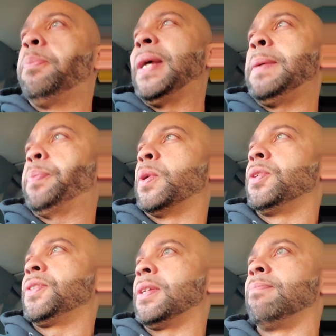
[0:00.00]

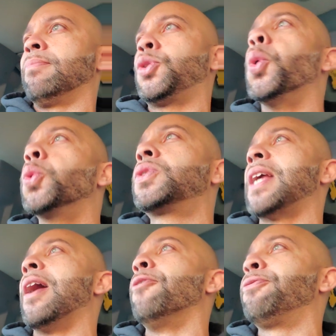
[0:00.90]
beepers and 2
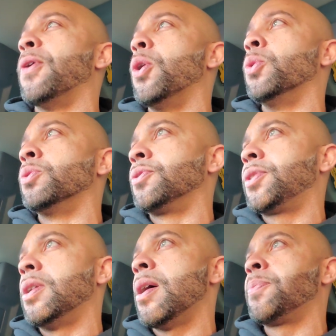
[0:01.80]
cell
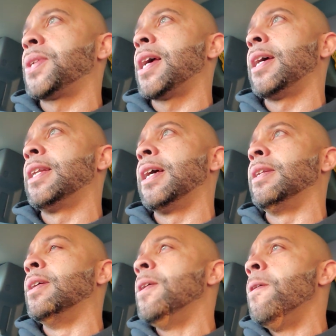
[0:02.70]
phones, you know what I'm saying, and